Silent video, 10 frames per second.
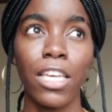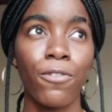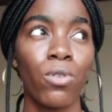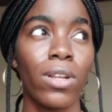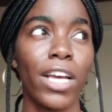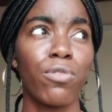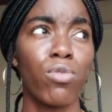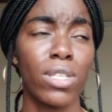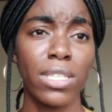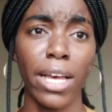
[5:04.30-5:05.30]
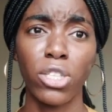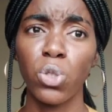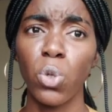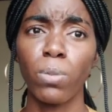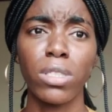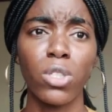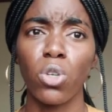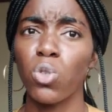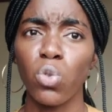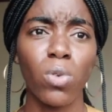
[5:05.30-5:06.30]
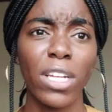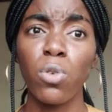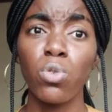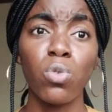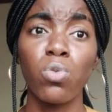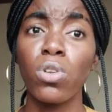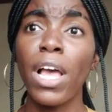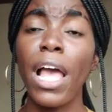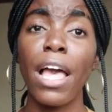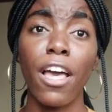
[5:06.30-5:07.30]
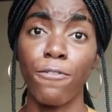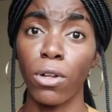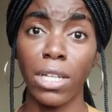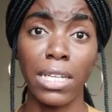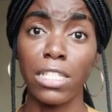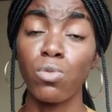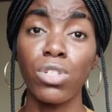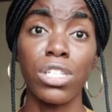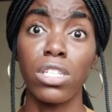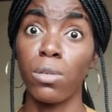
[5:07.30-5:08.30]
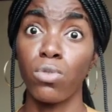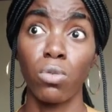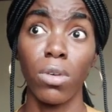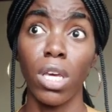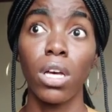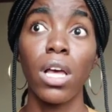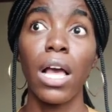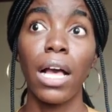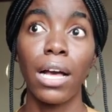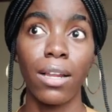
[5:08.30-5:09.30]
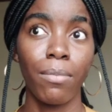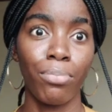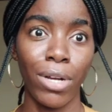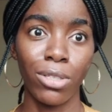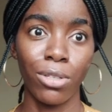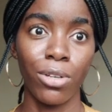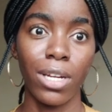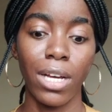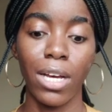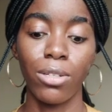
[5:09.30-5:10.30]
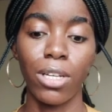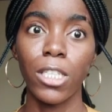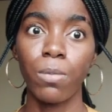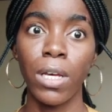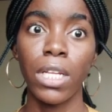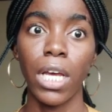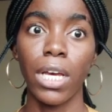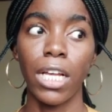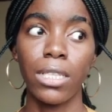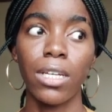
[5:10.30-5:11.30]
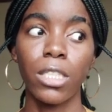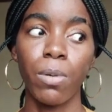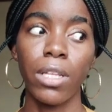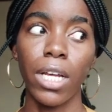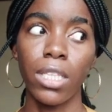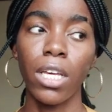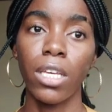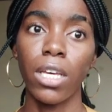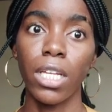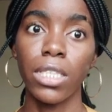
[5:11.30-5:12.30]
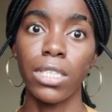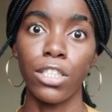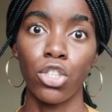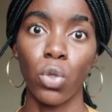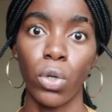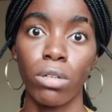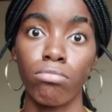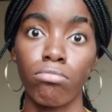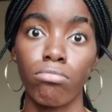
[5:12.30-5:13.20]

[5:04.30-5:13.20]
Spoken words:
like even on like roadside shops, they just do and they will do wool effortlessly. Wool is cheap to make. Braids on the other hand, you can spend like, I think I spent like 10K getting this done.